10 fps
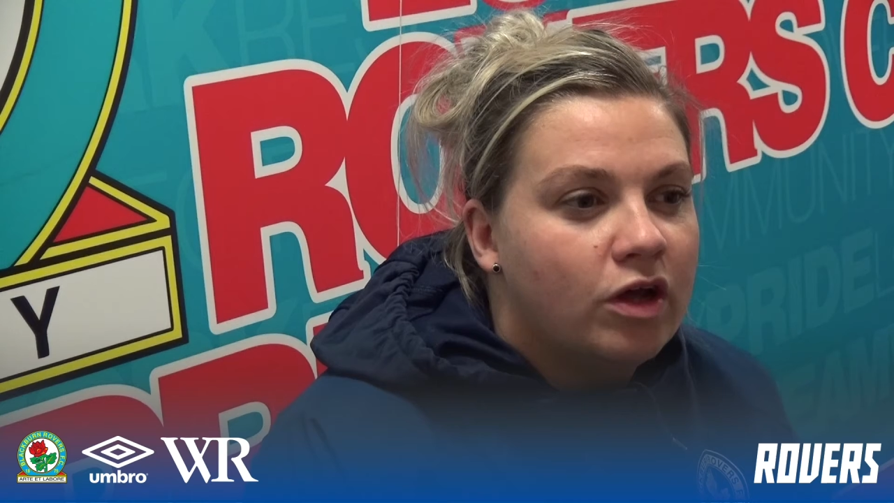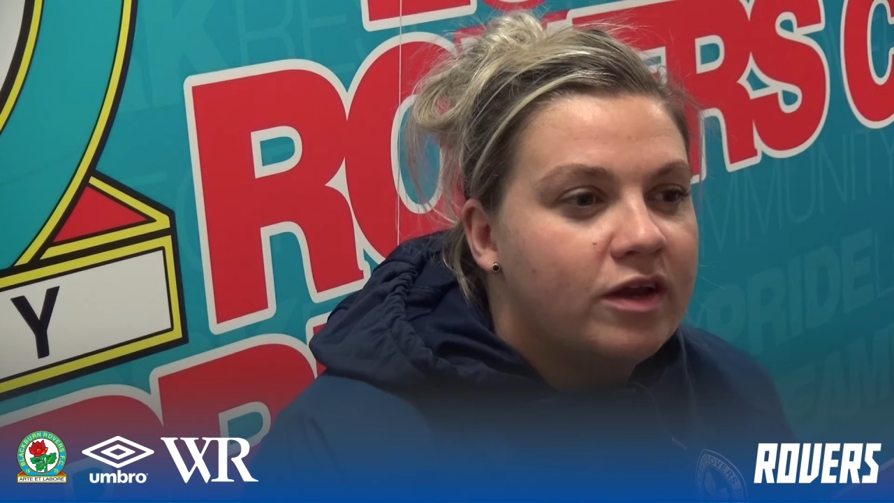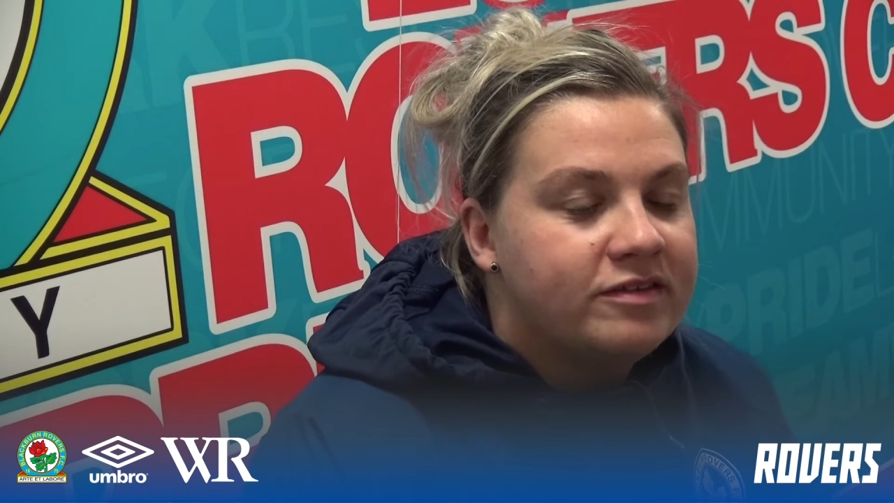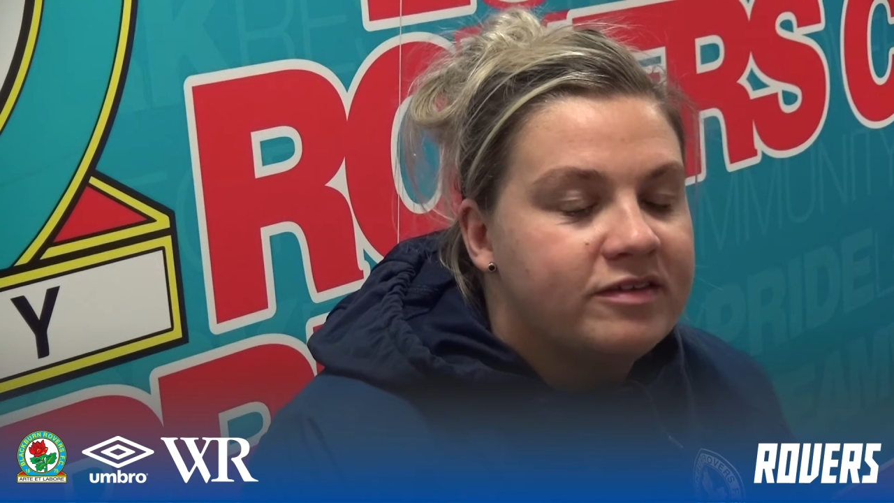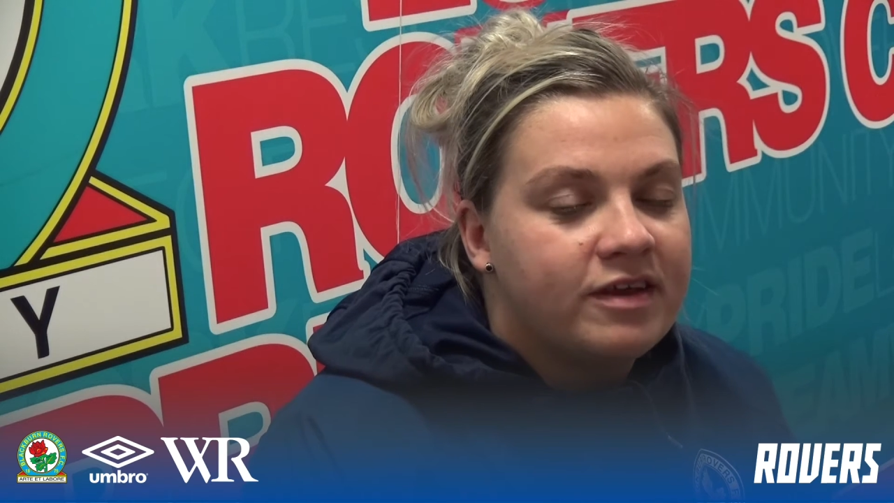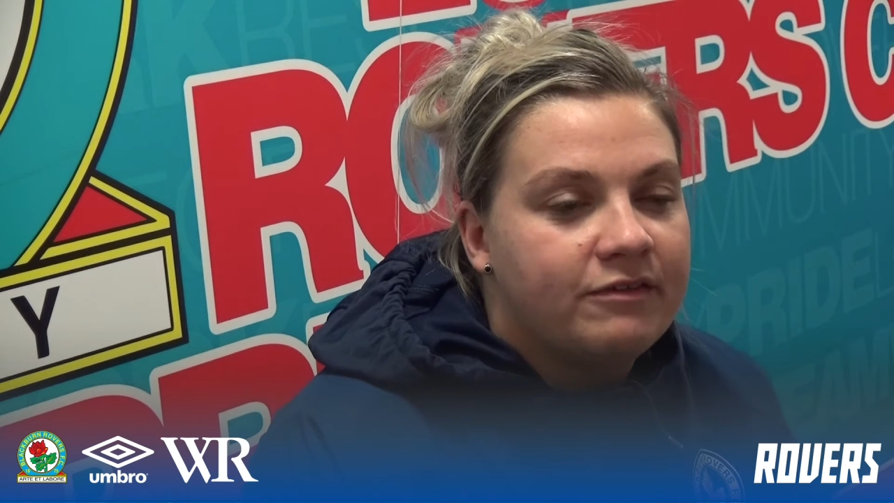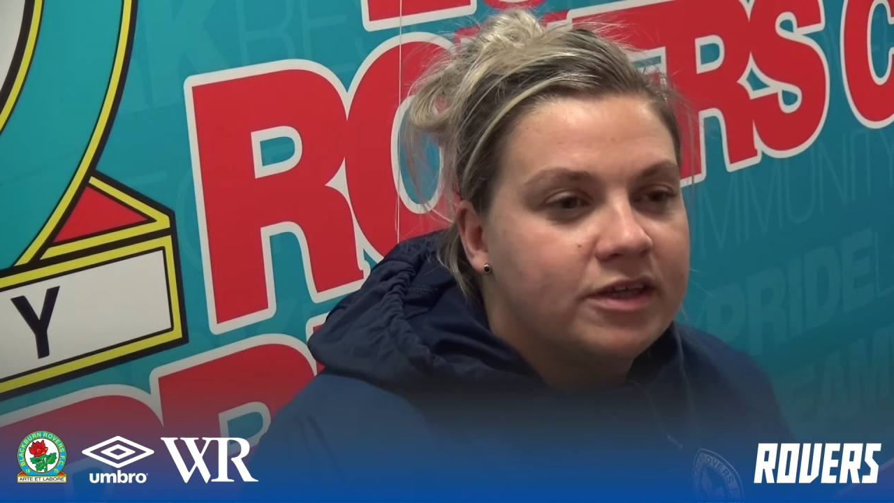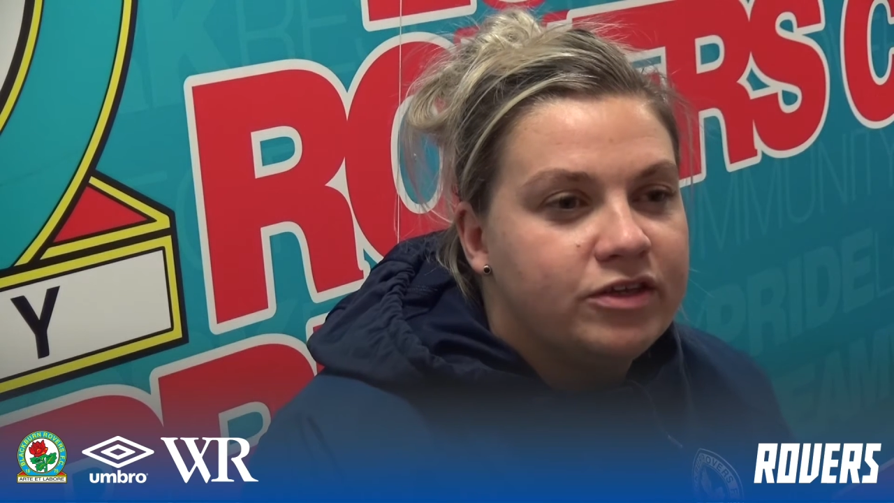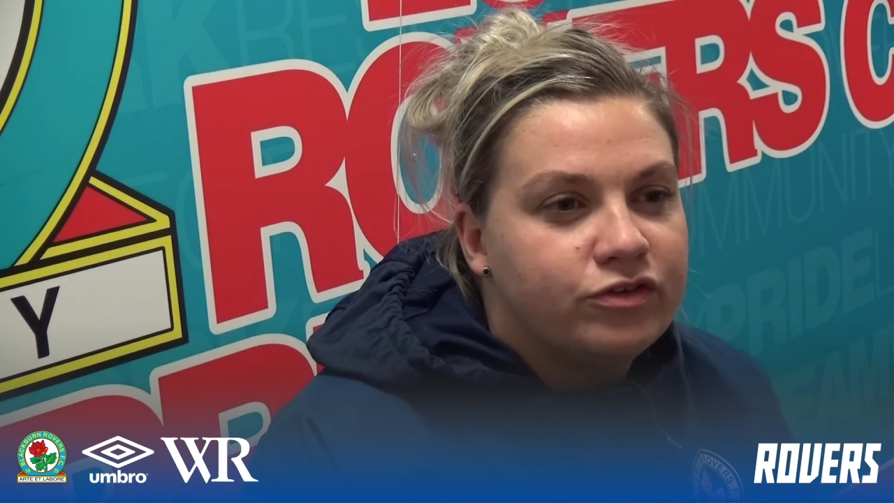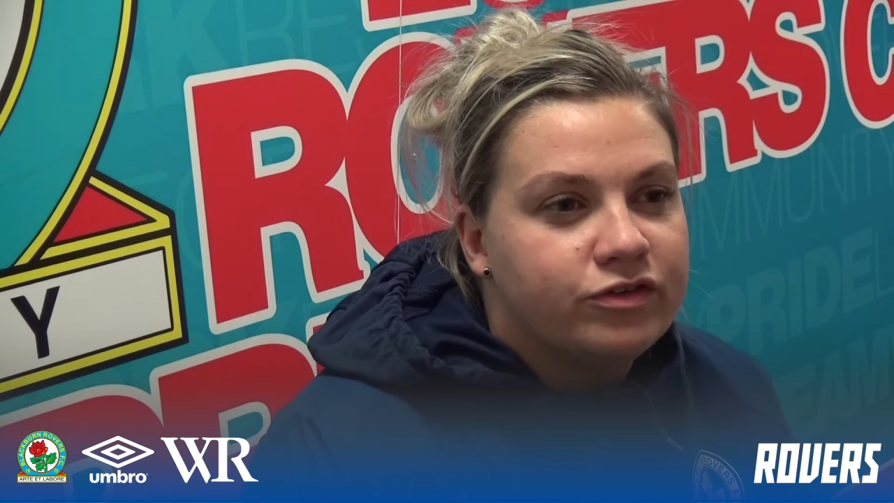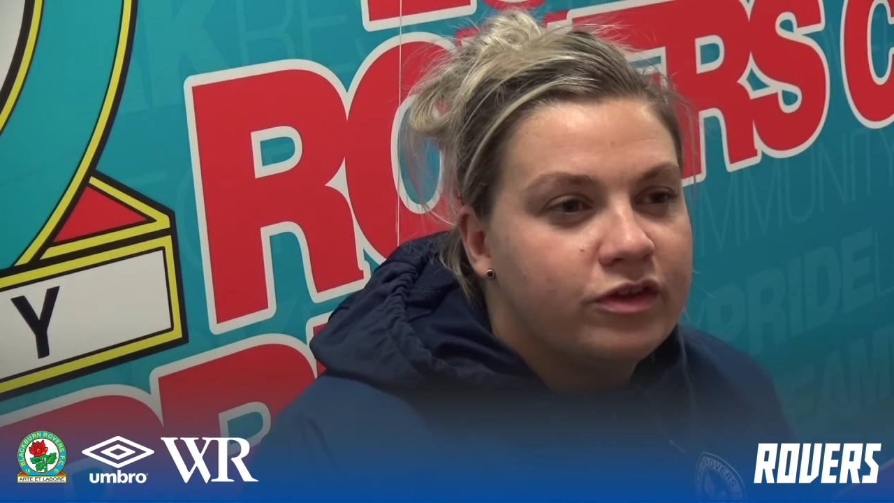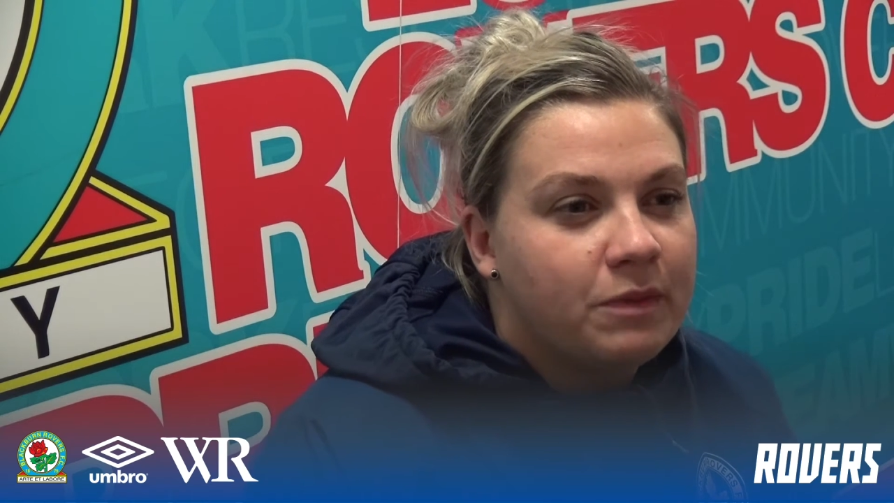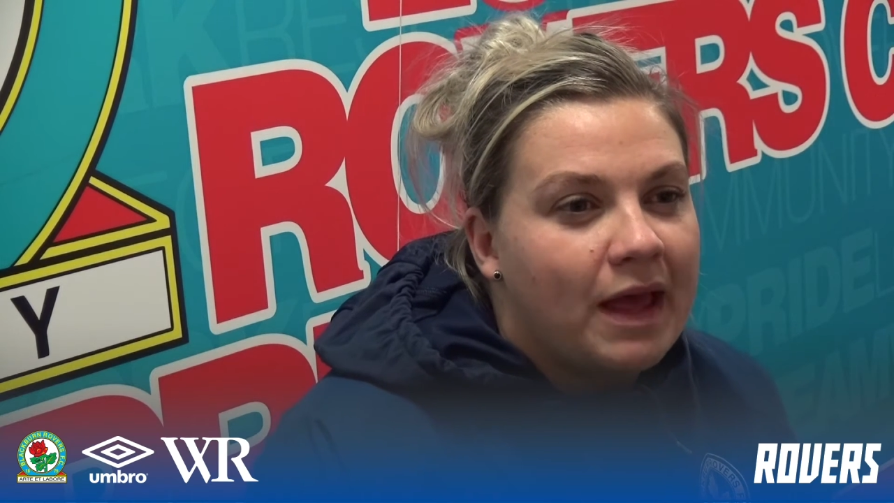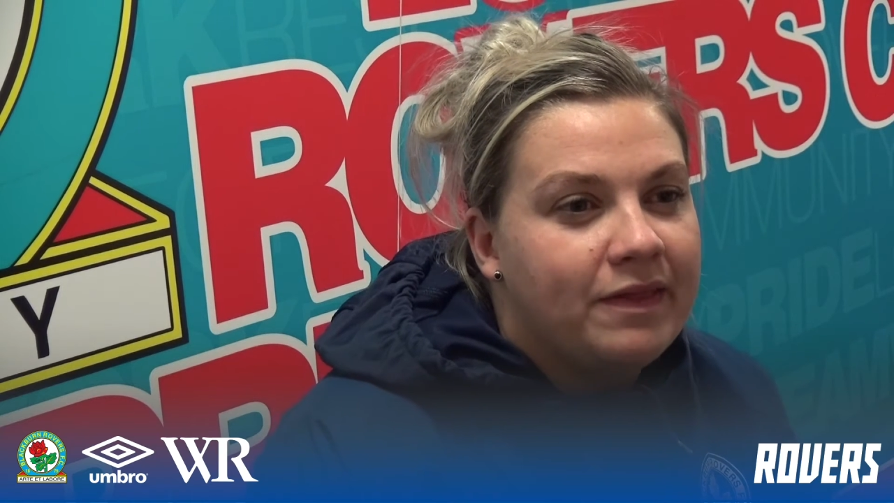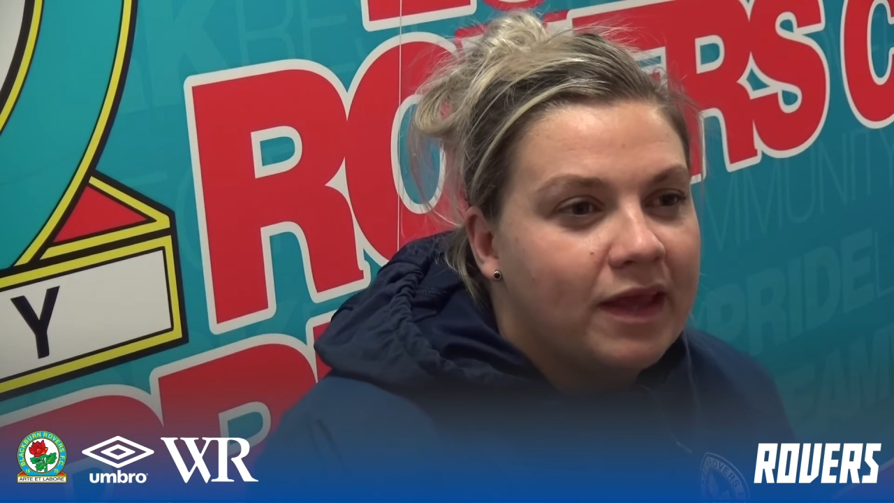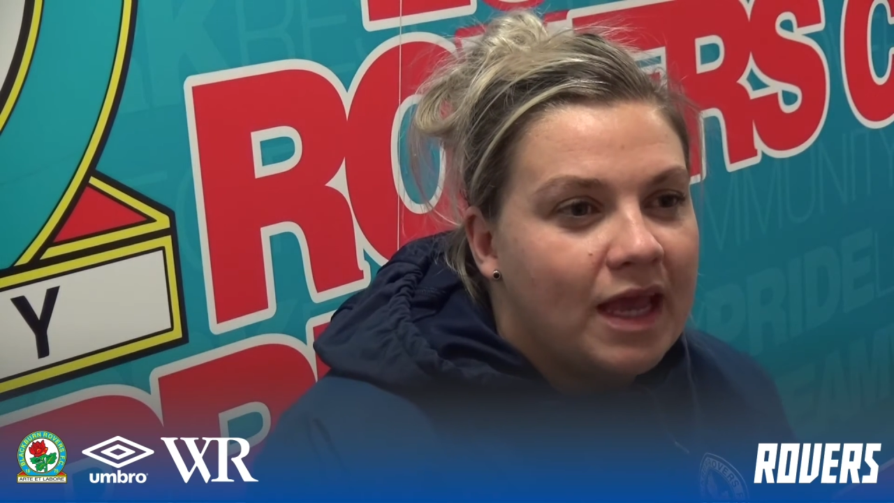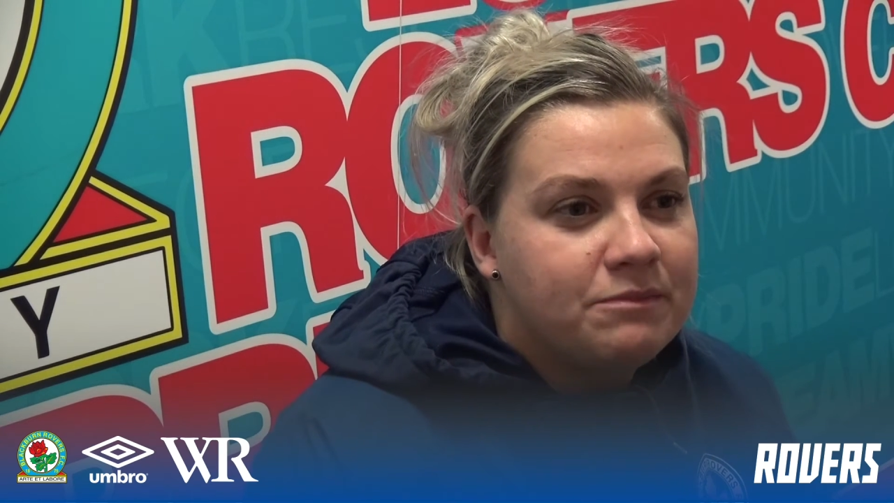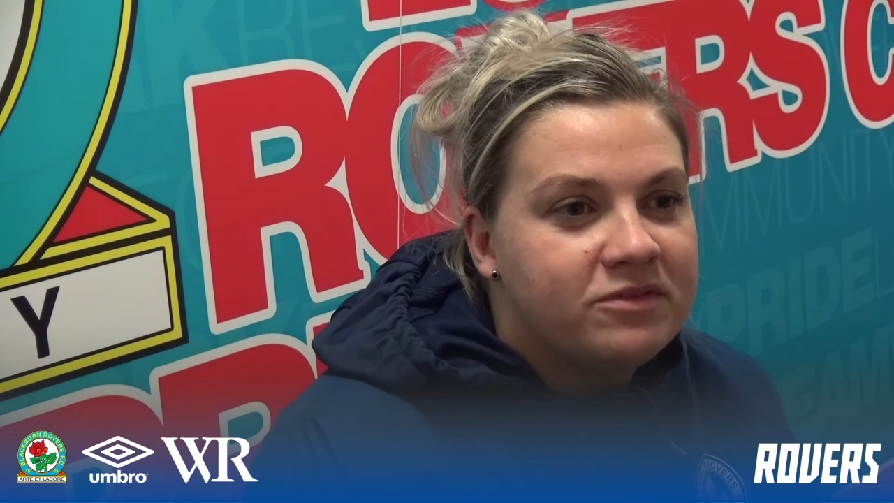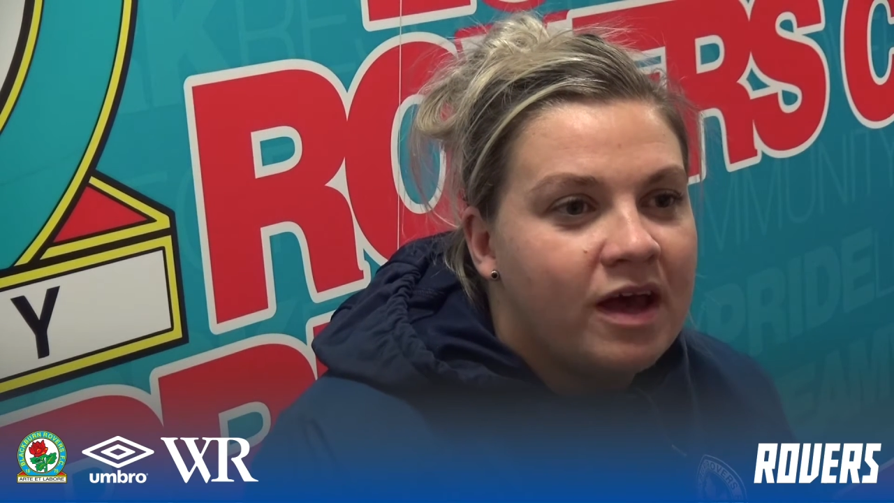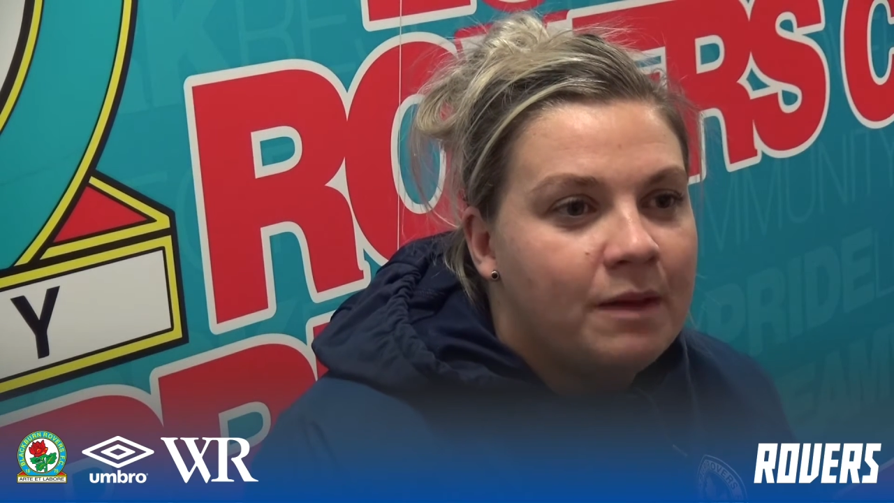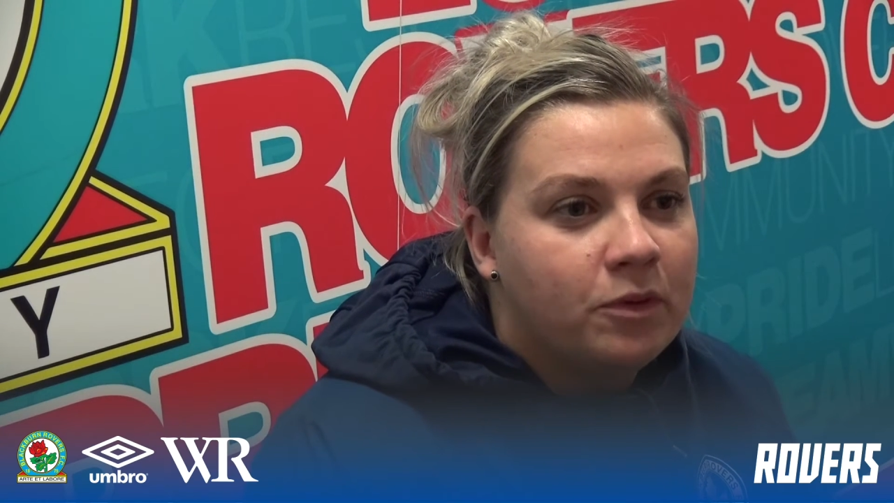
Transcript: necessarily just them getting the game time,